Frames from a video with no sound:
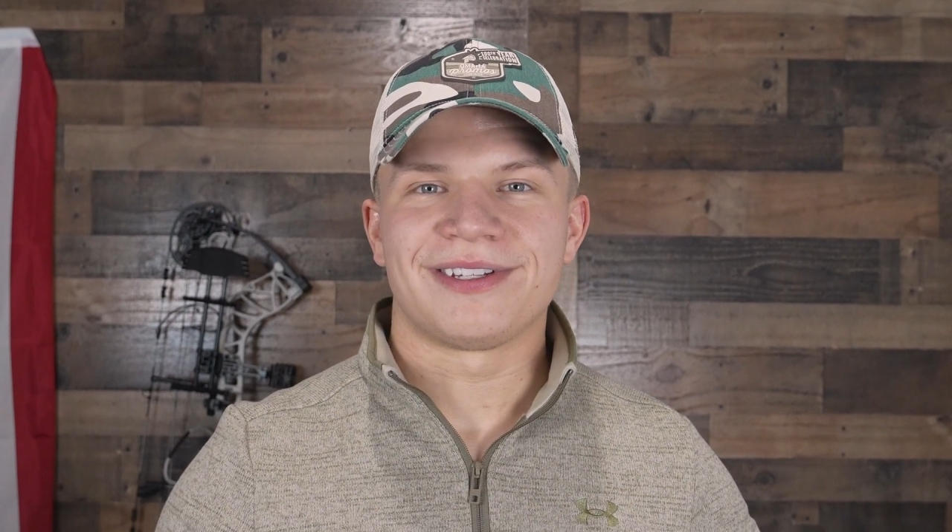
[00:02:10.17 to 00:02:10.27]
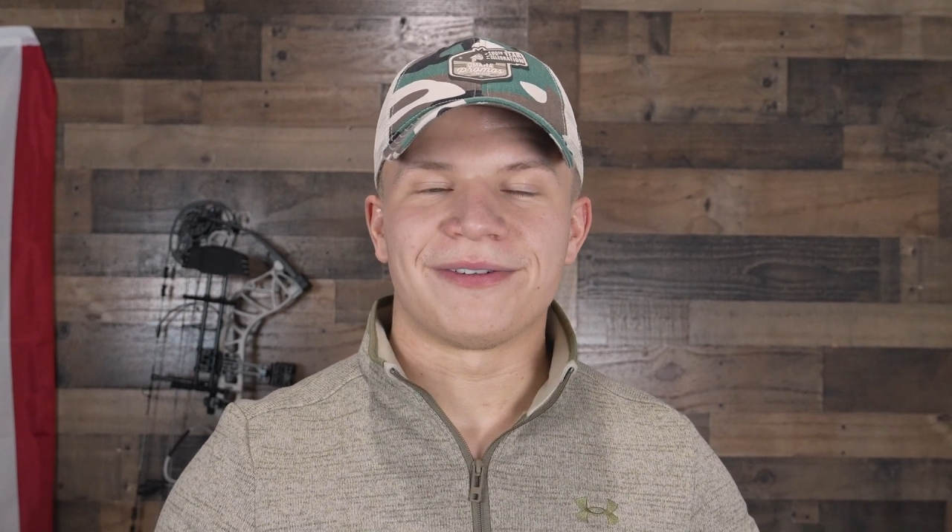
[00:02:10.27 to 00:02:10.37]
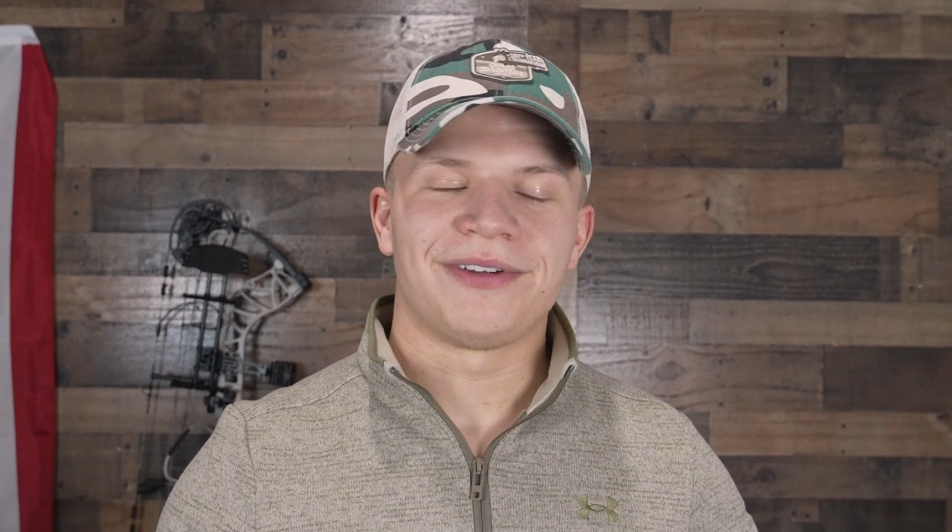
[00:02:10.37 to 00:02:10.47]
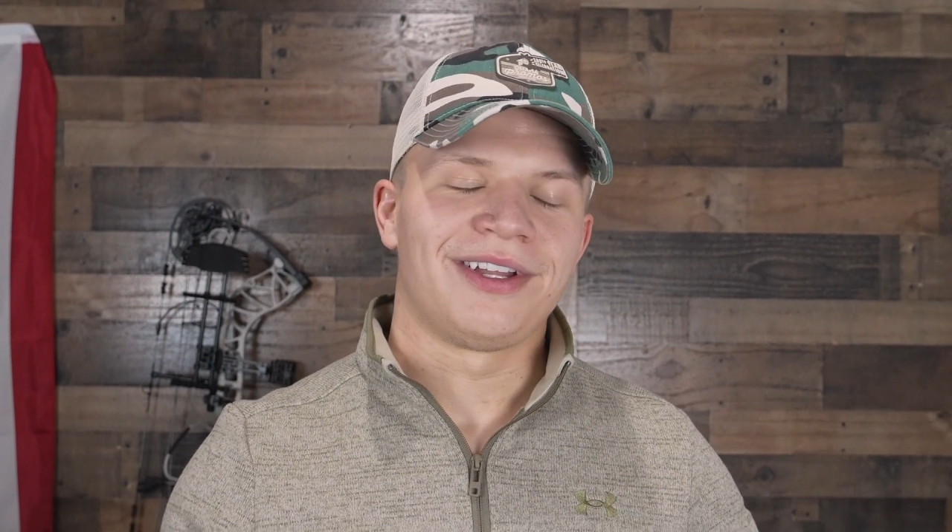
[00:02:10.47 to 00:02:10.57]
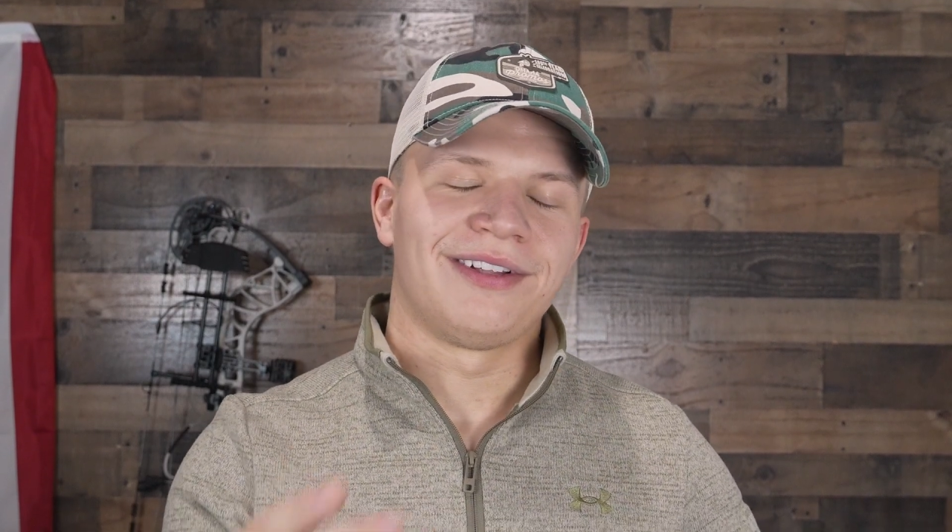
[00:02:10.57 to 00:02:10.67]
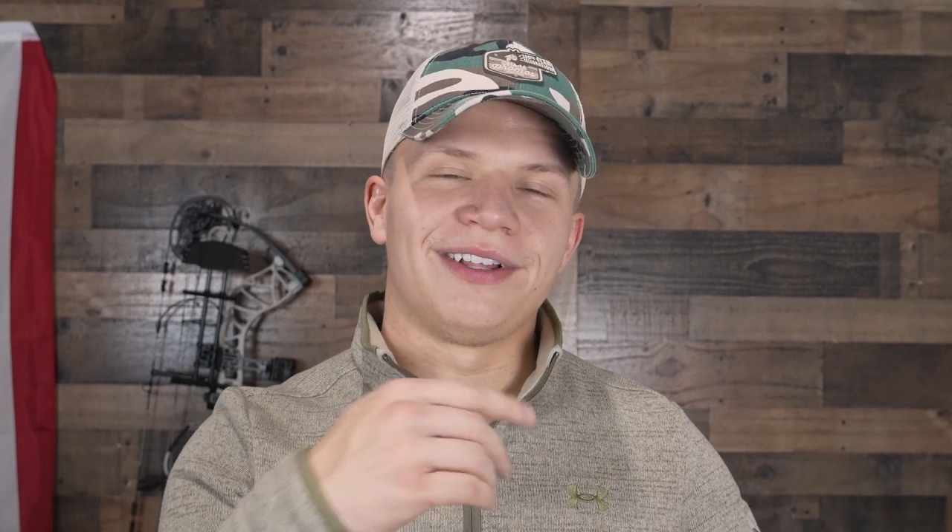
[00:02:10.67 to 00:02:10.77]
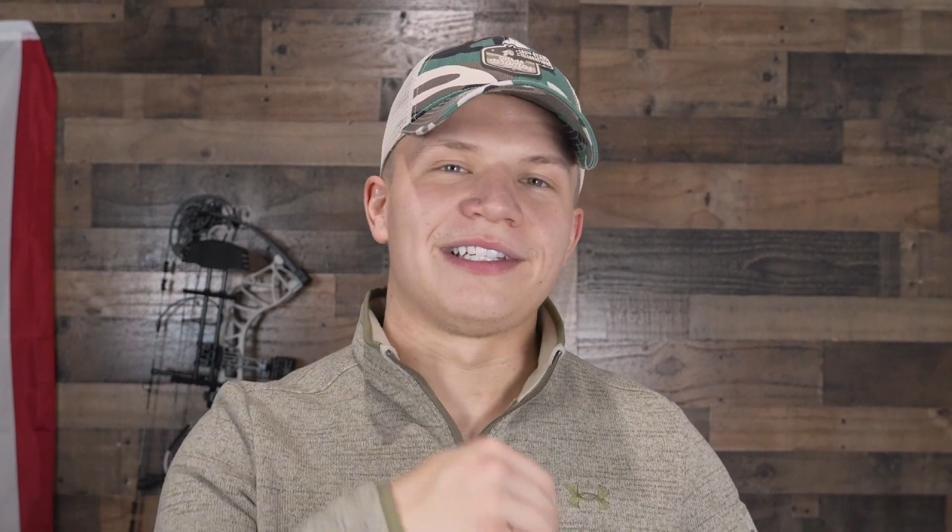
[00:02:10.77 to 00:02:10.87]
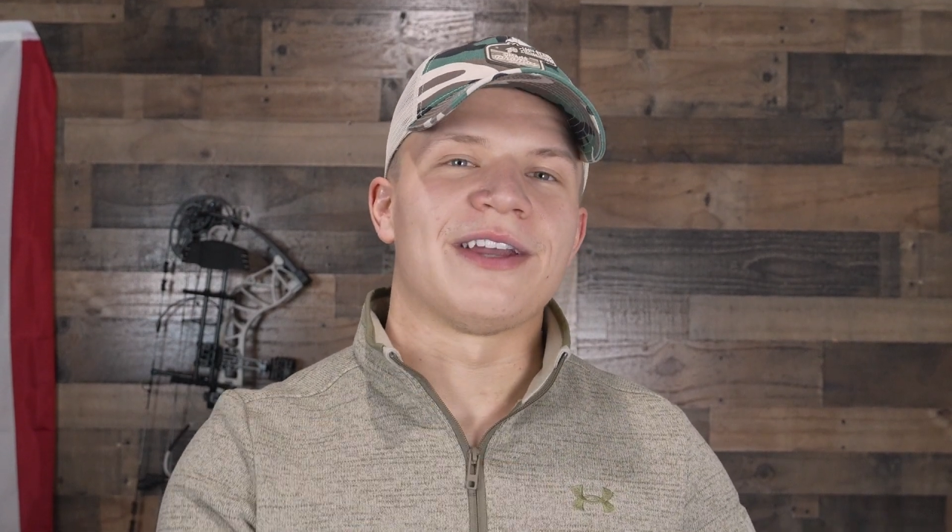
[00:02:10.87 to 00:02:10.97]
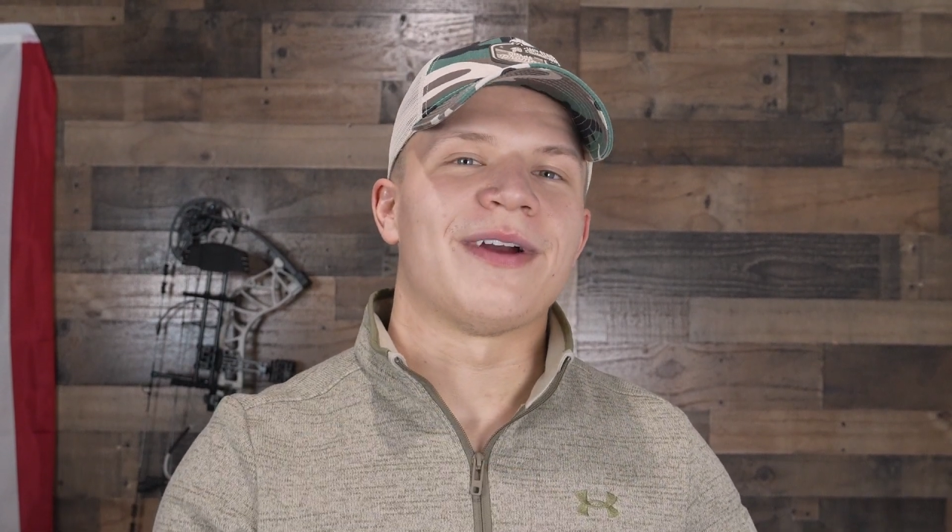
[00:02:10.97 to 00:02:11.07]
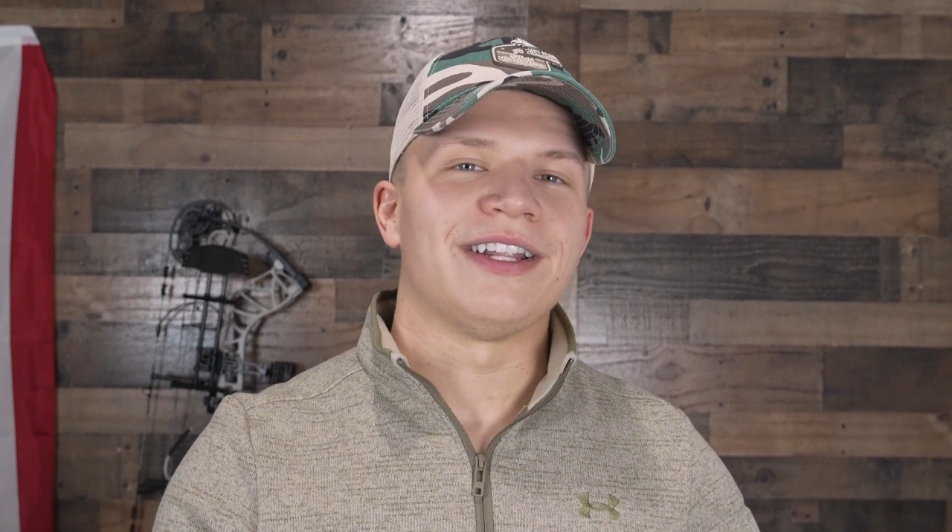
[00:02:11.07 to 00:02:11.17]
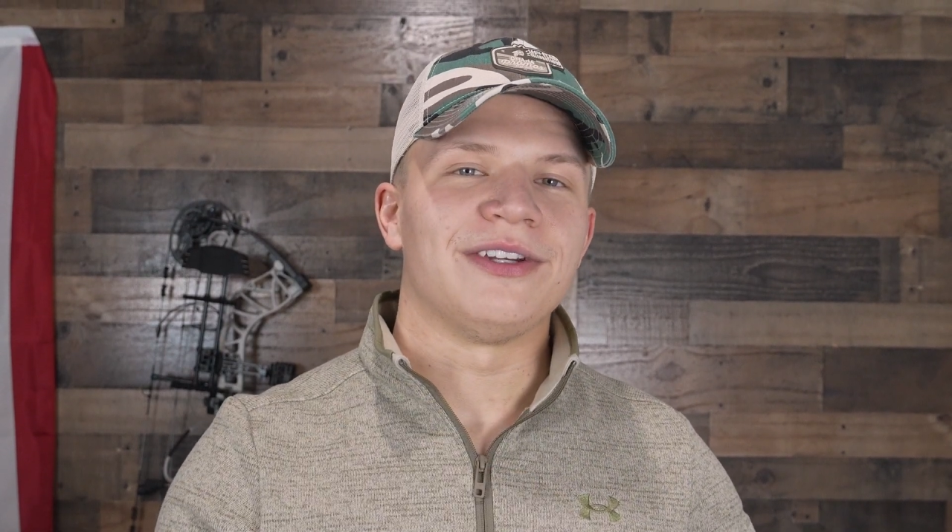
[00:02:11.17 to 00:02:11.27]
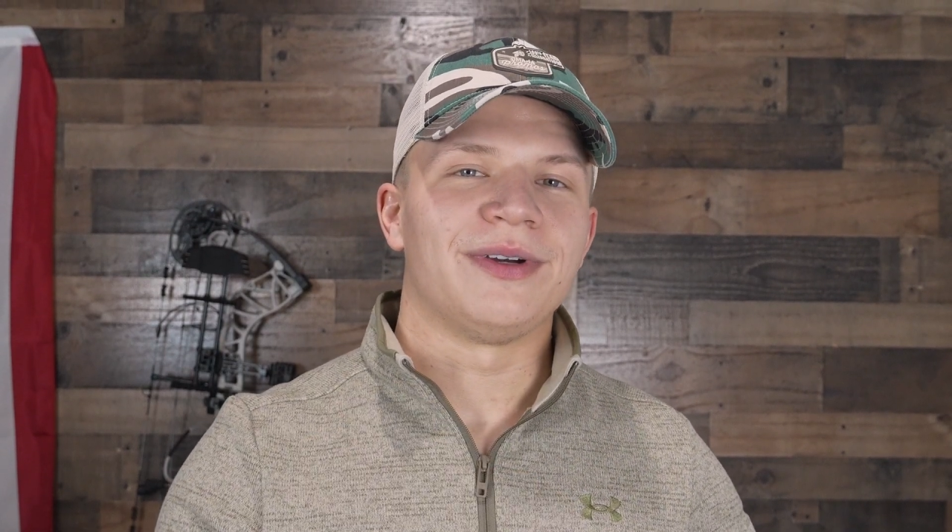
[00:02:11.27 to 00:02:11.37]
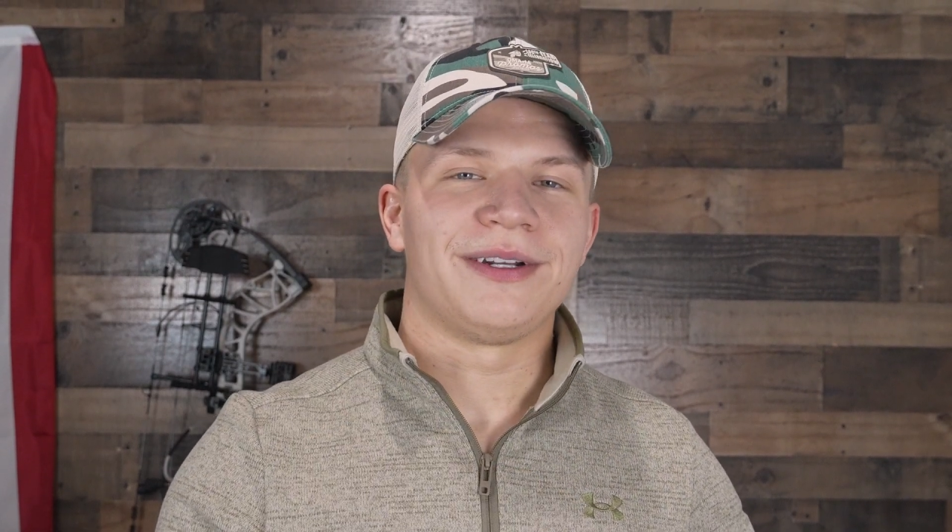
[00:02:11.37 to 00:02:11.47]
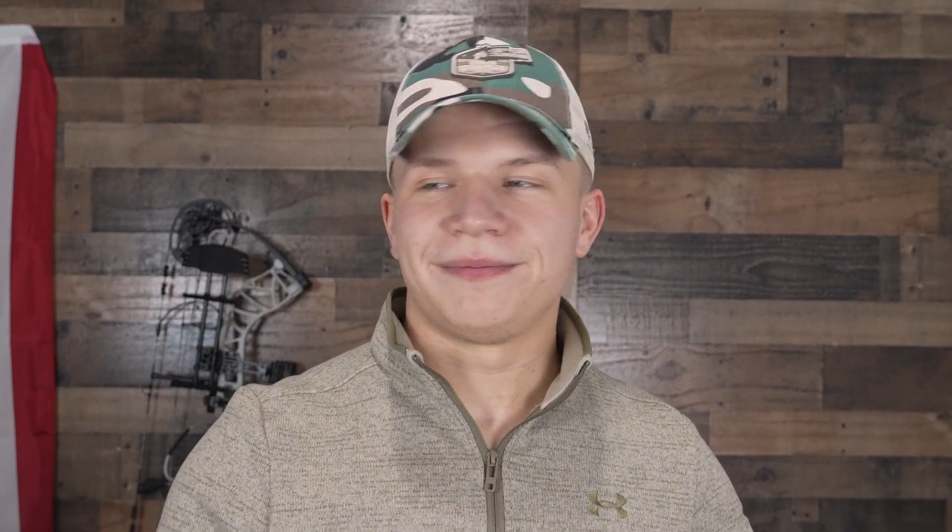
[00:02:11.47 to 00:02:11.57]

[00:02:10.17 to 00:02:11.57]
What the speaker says: So let's get right into it.